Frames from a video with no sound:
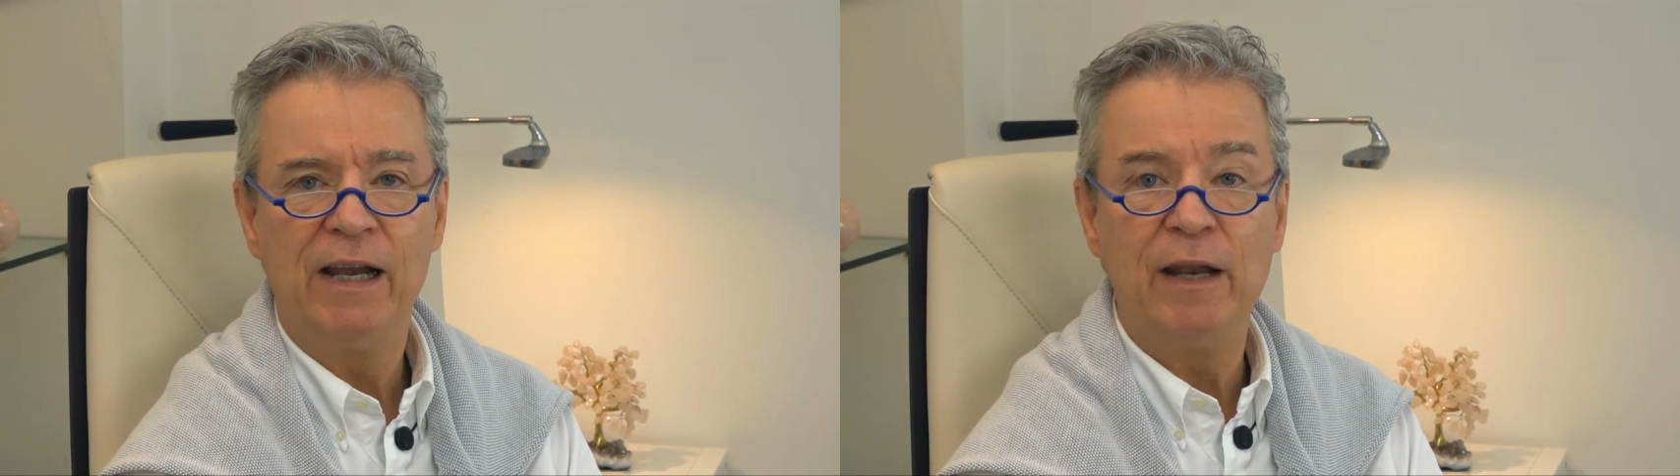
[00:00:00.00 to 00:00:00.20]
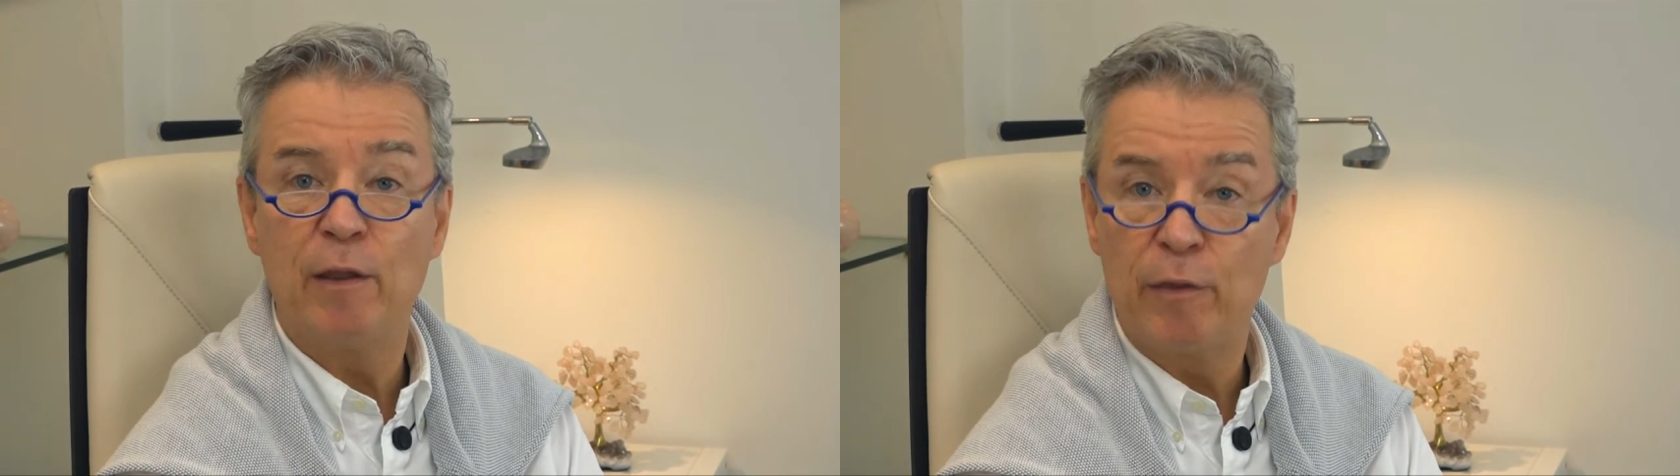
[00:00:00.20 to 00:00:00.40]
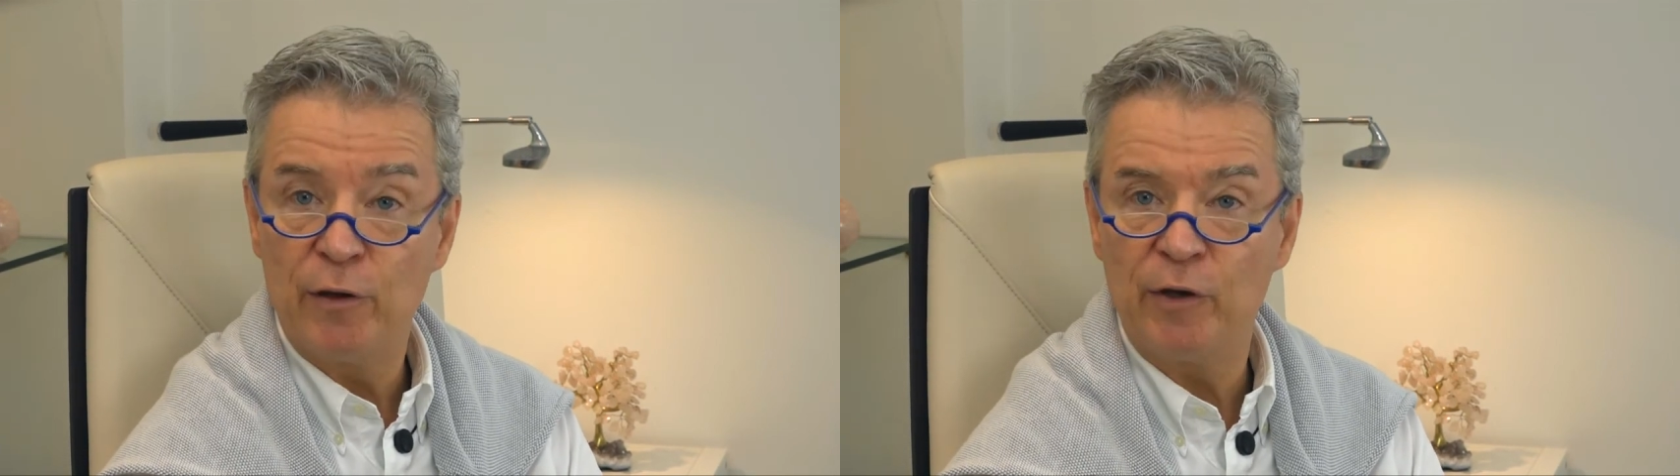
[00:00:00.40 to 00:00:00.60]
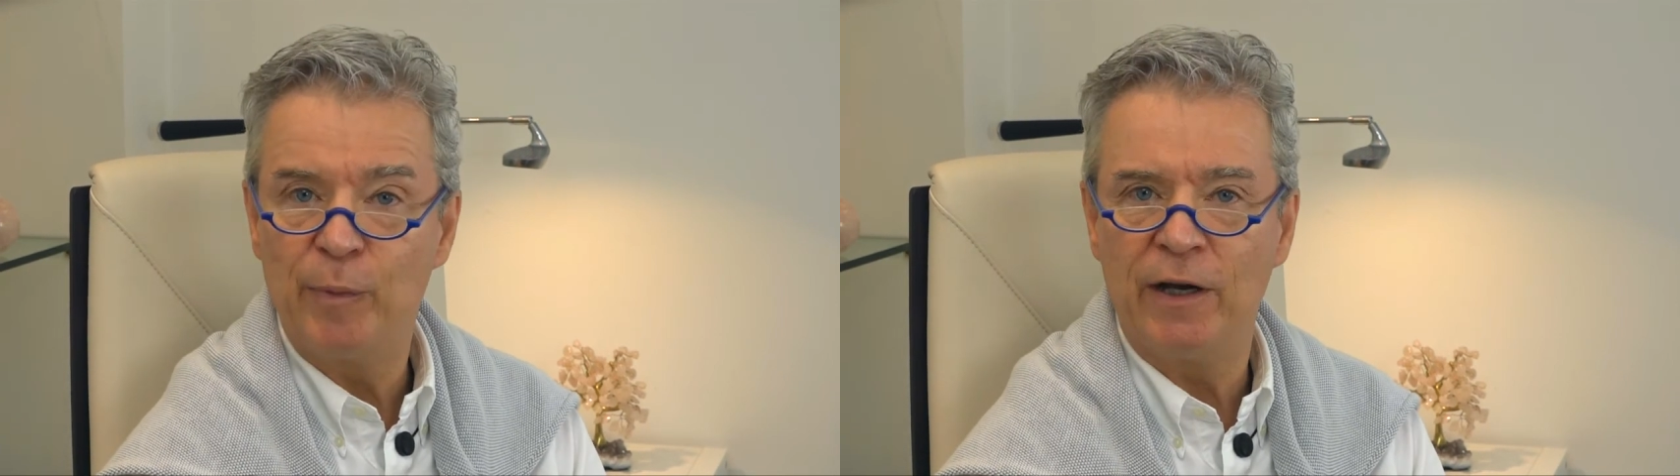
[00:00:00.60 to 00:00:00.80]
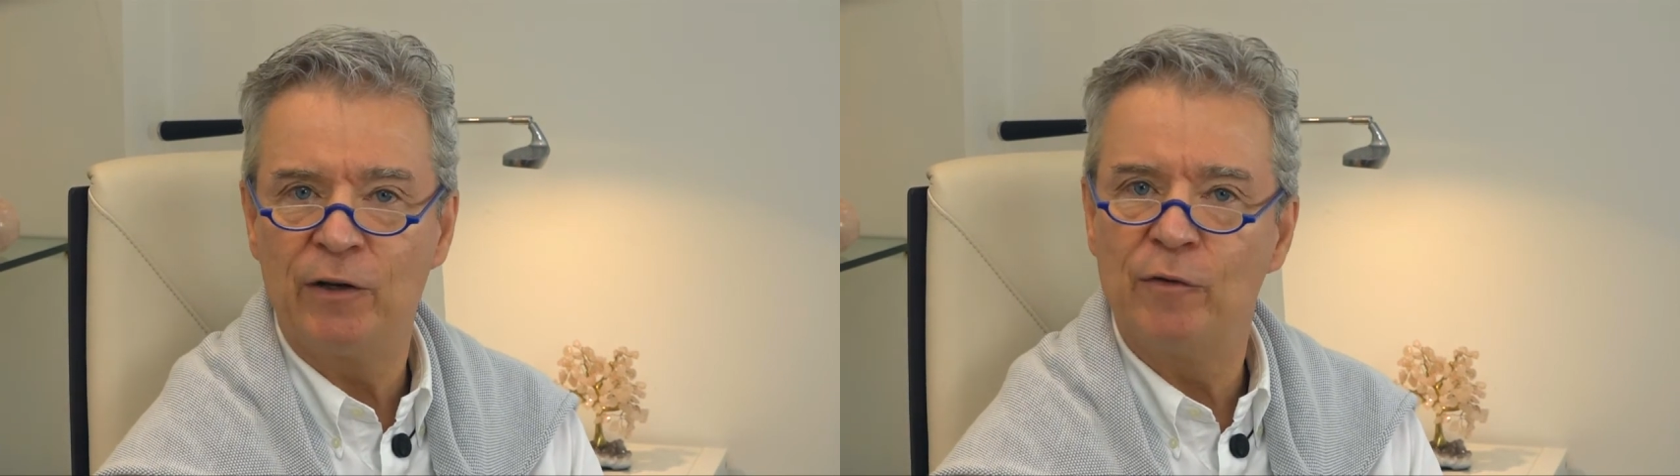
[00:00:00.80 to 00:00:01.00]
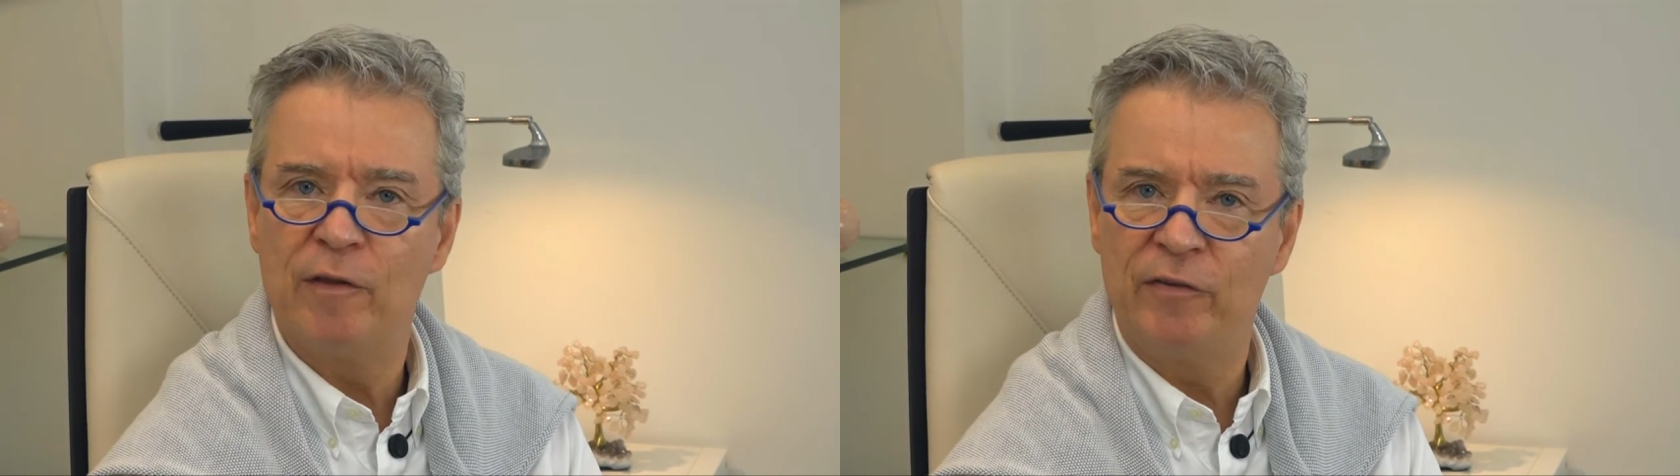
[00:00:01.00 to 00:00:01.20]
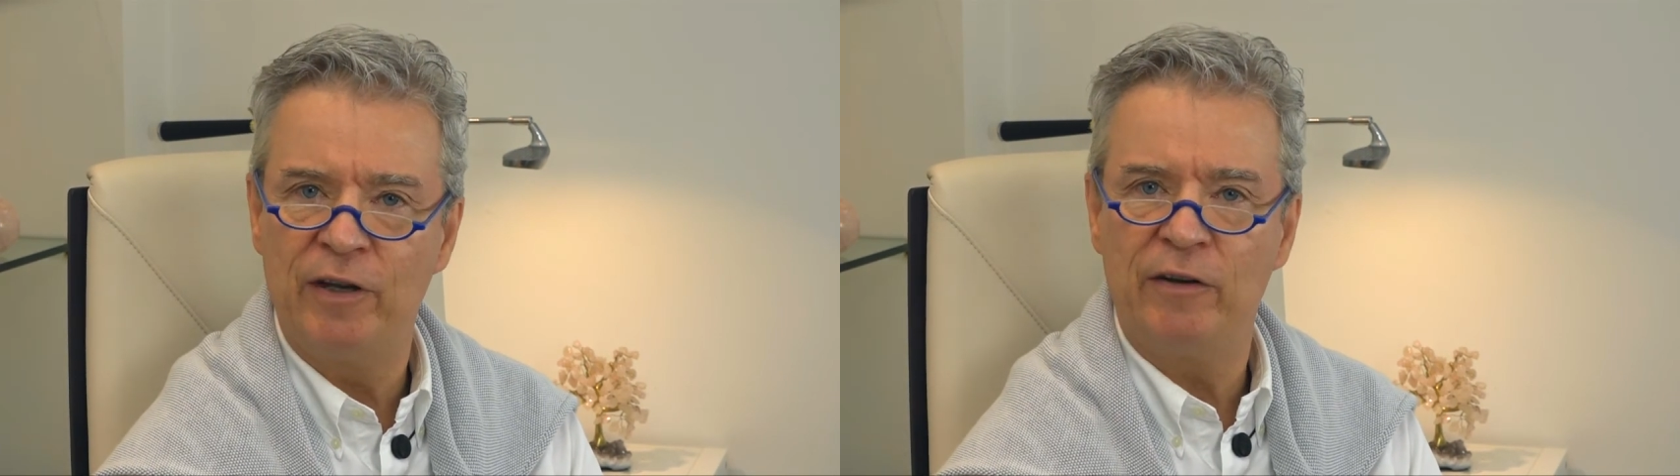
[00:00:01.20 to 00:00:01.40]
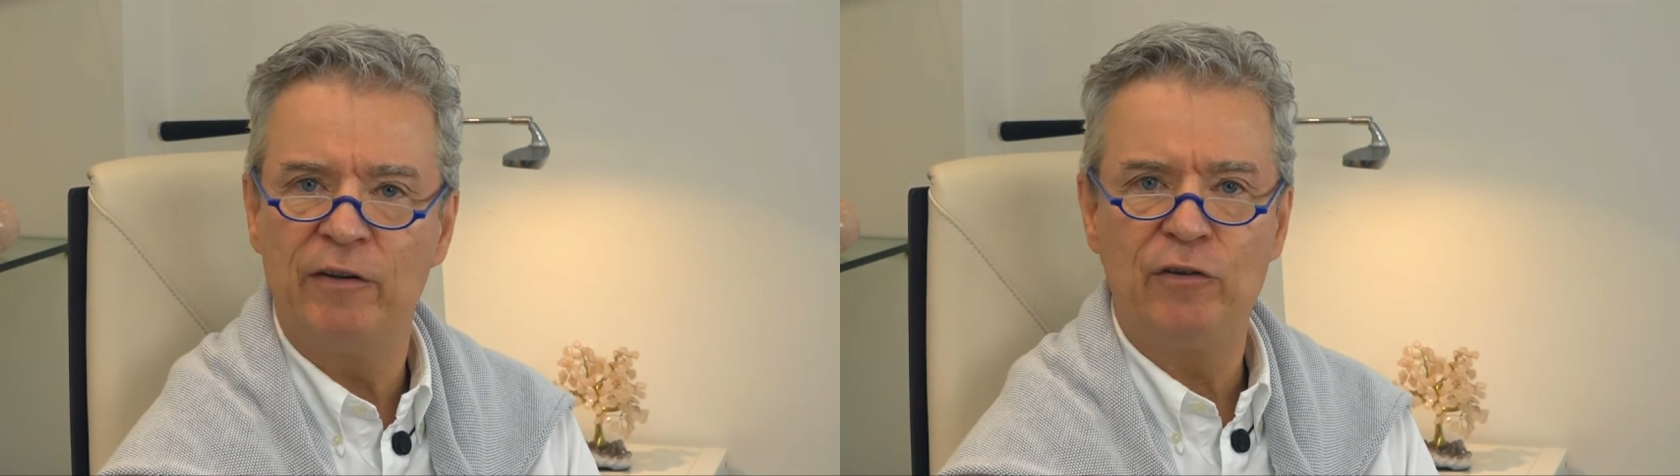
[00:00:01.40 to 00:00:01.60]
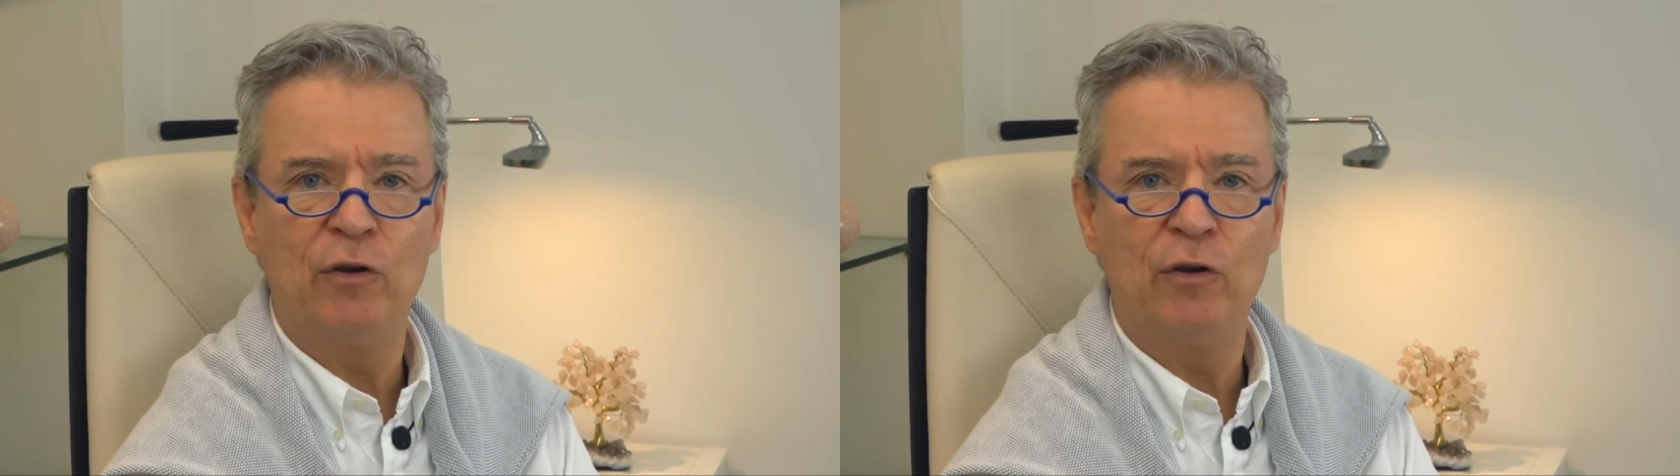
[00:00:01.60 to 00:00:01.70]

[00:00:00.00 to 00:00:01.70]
In the third part of the series,